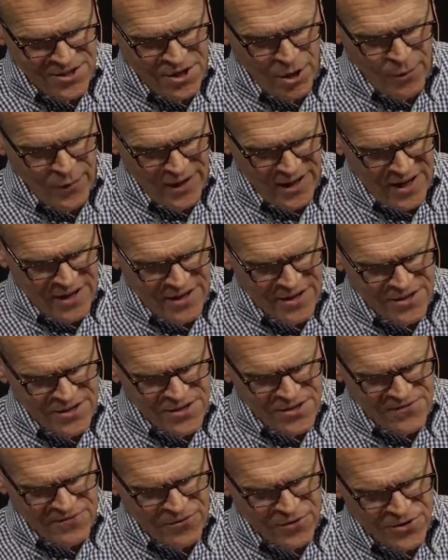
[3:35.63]
So it
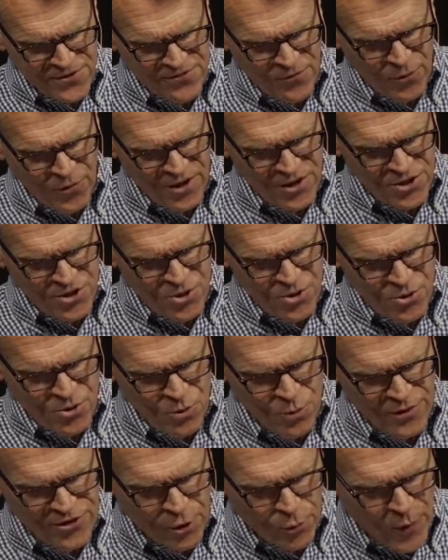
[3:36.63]
is, verse
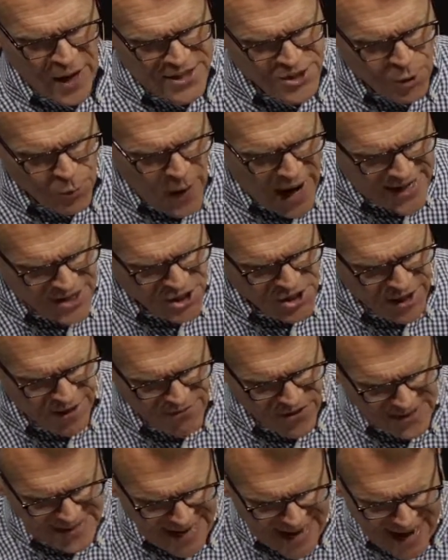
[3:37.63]
42, with the resurrection
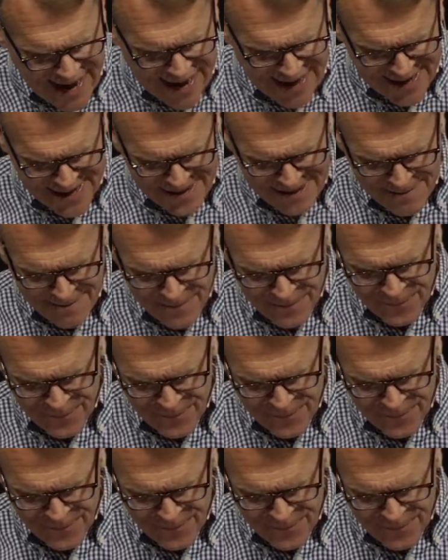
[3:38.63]
of the dead.